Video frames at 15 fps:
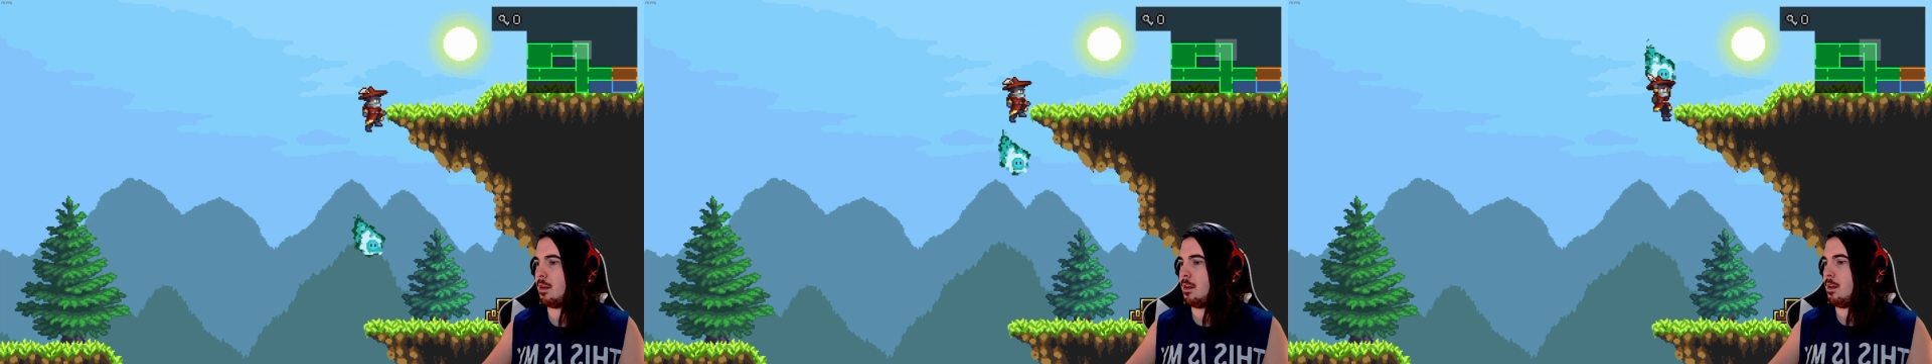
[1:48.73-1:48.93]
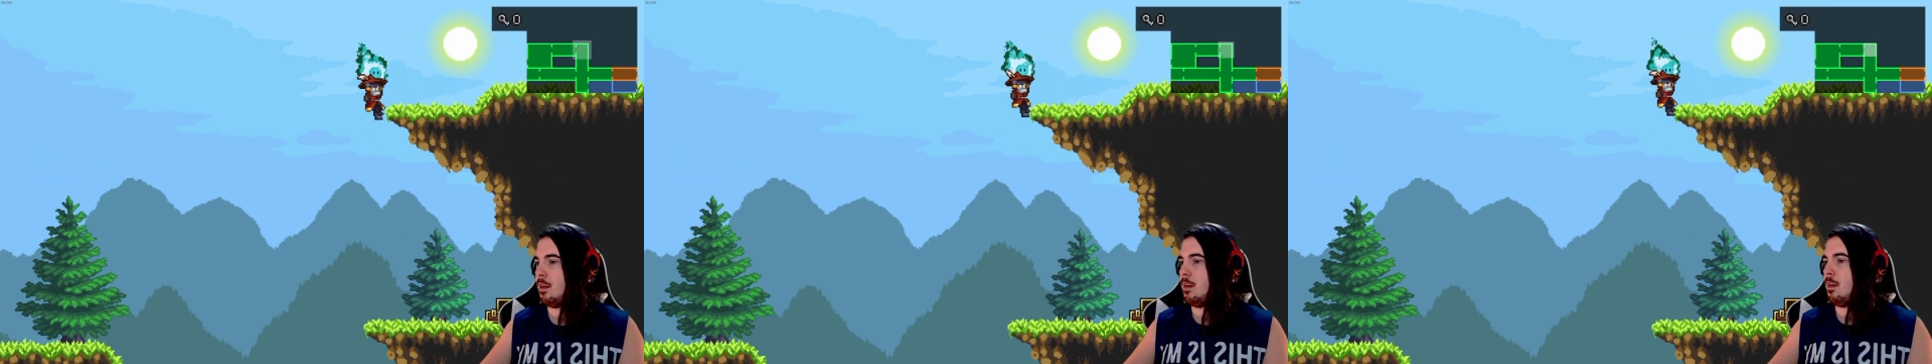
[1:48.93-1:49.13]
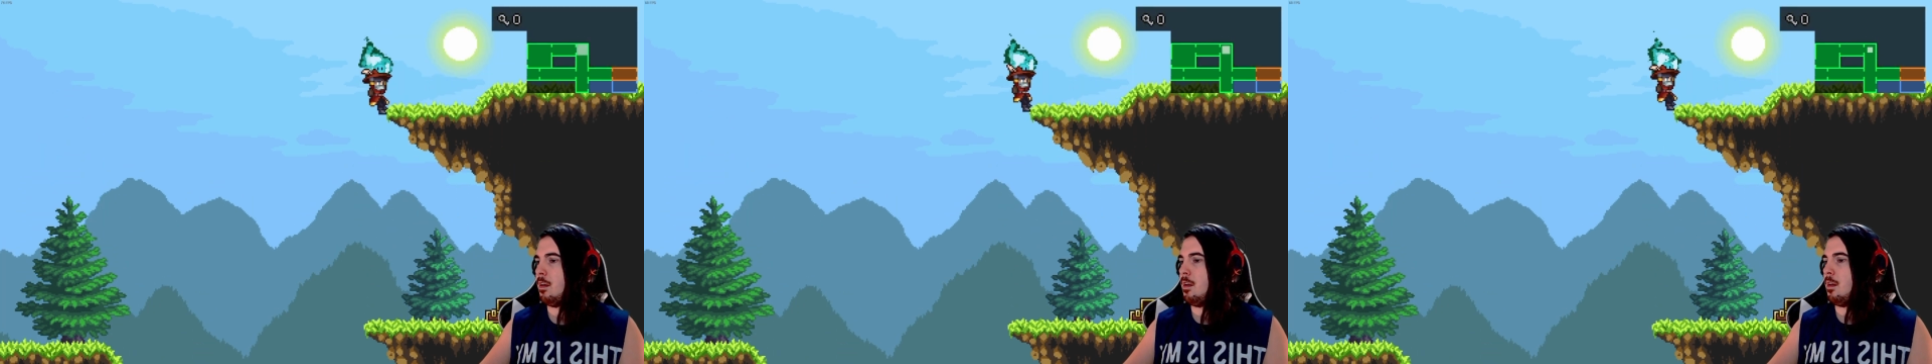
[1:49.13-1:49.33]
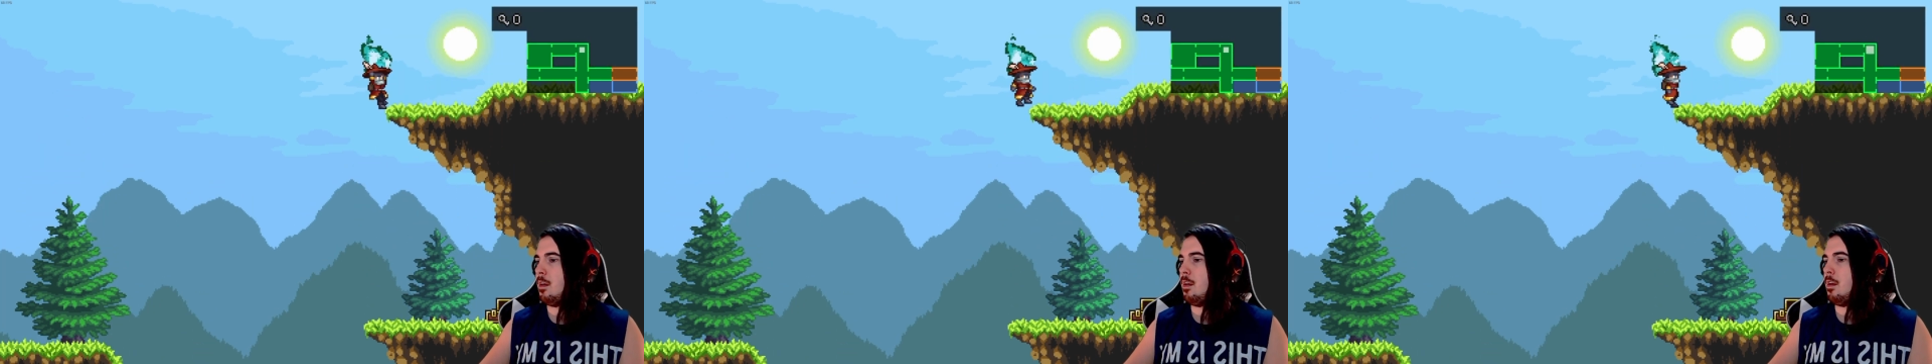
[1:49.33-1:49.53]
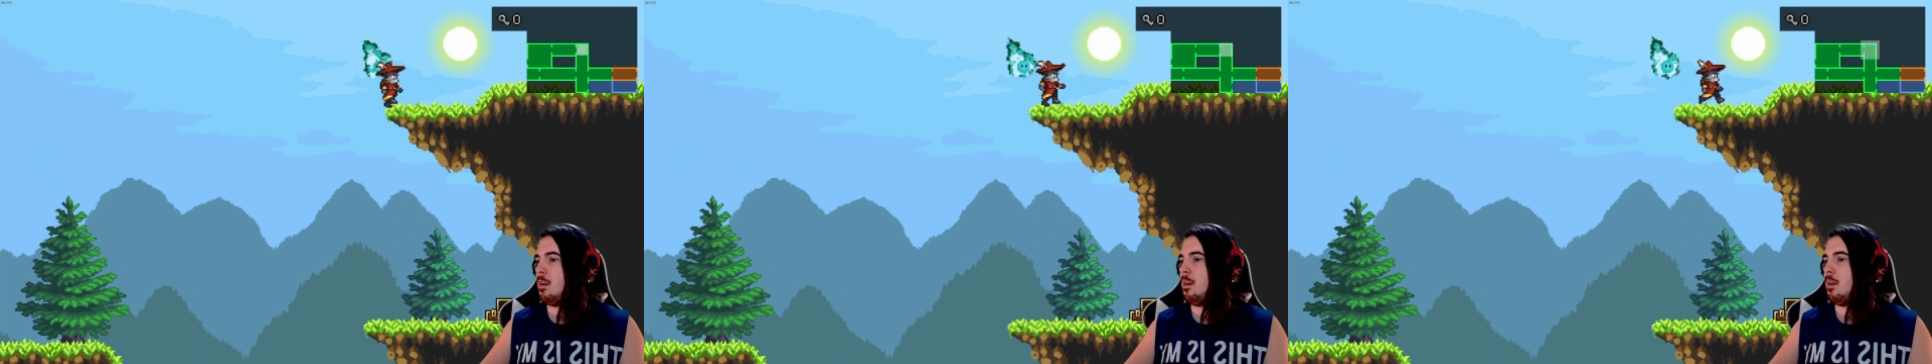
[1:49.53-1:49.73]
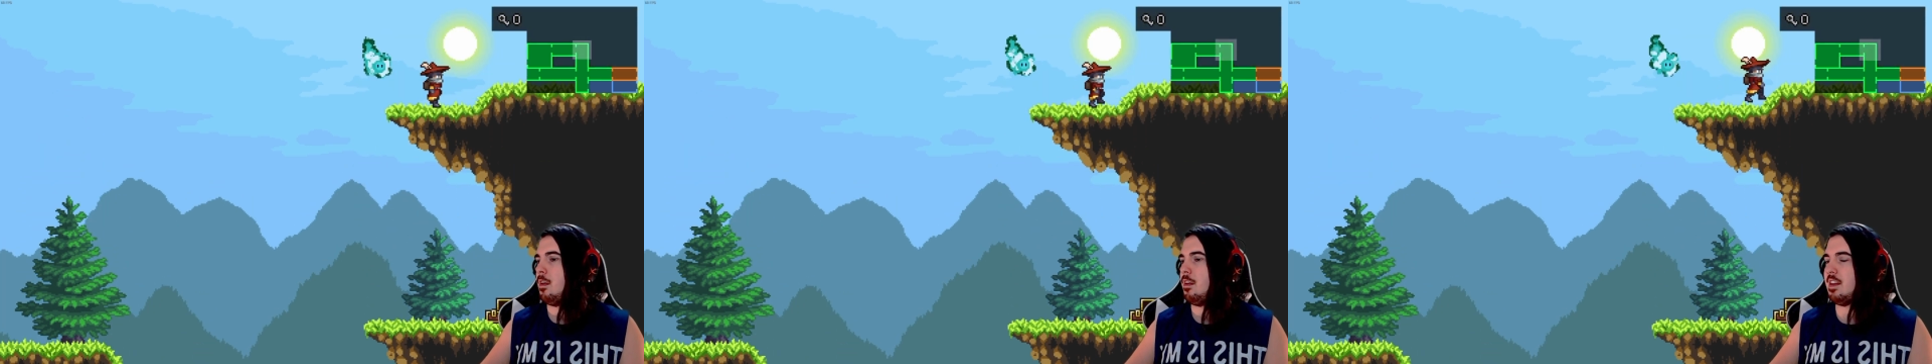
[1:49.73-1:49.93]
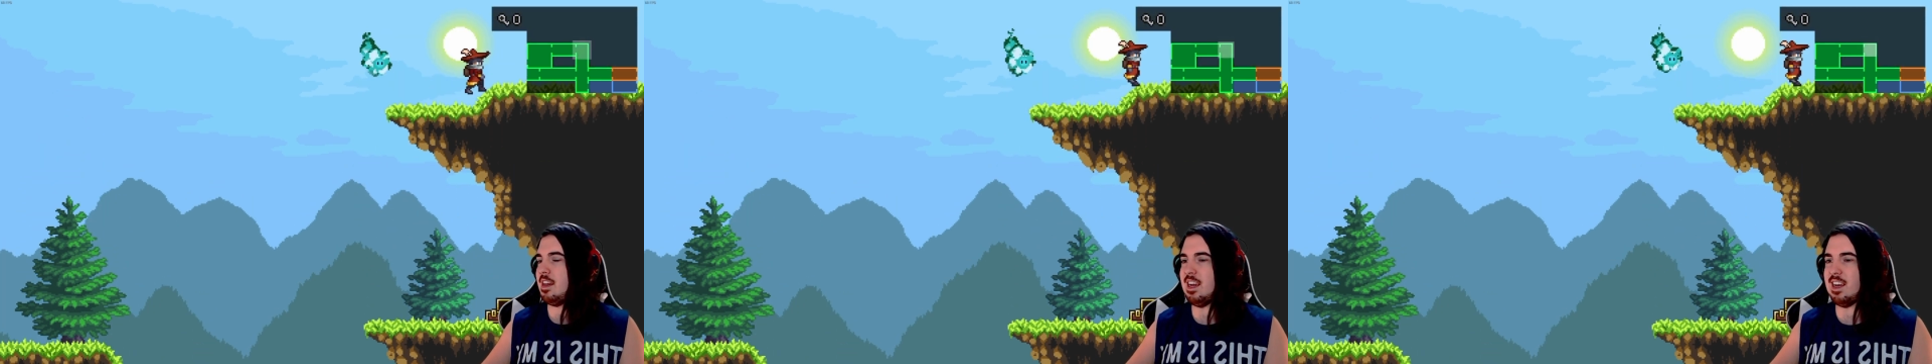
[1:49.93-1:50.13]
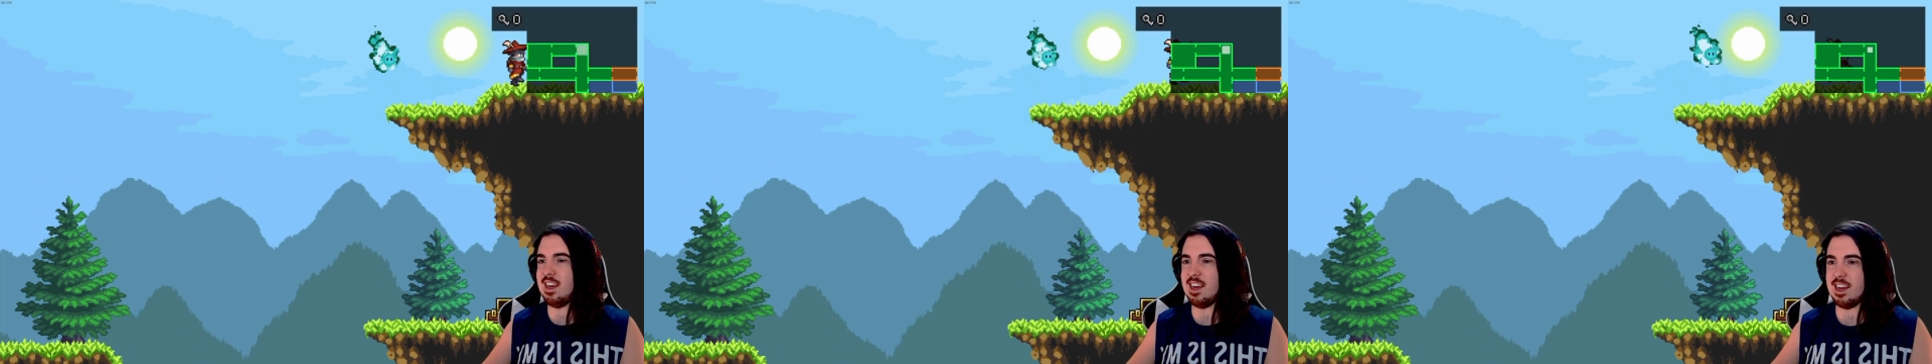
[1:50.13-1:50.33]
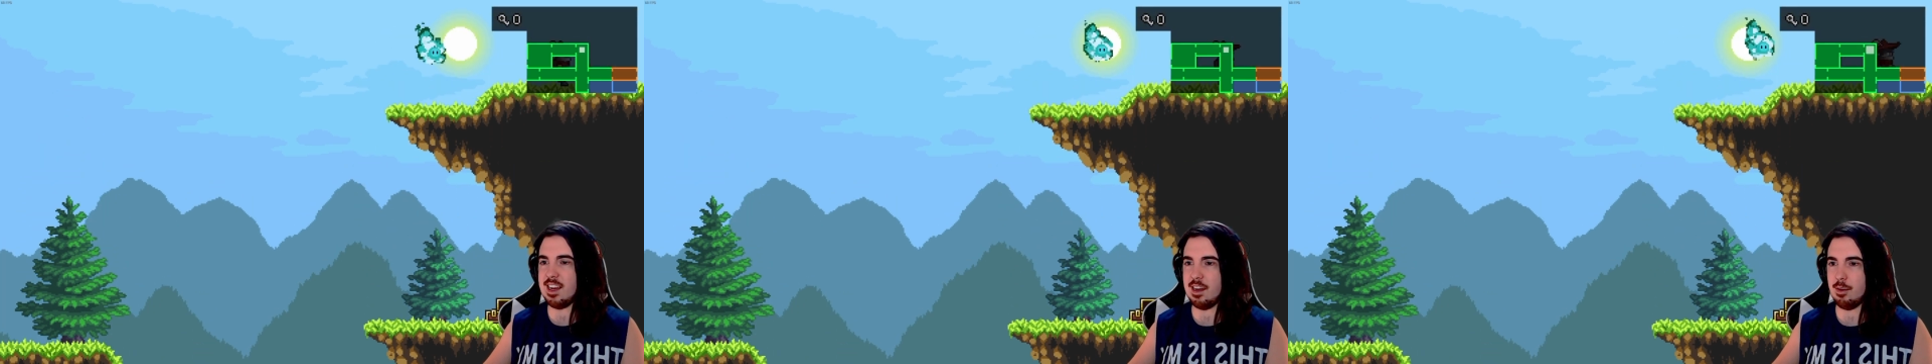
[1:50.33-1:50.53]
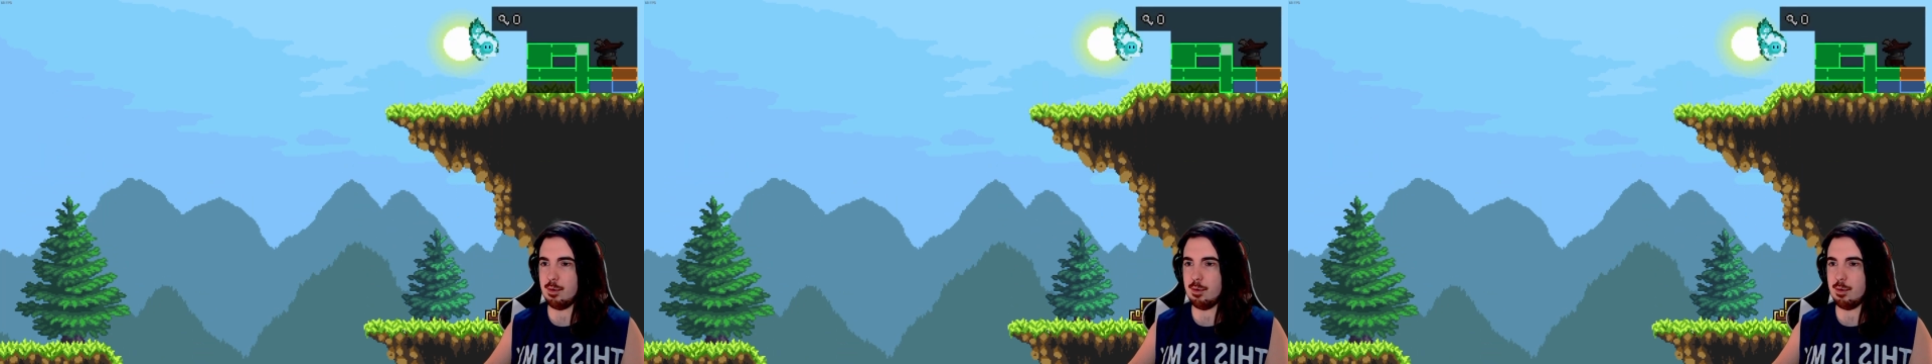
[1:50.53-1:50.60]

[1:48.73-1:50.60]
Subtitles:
of combat. Say you're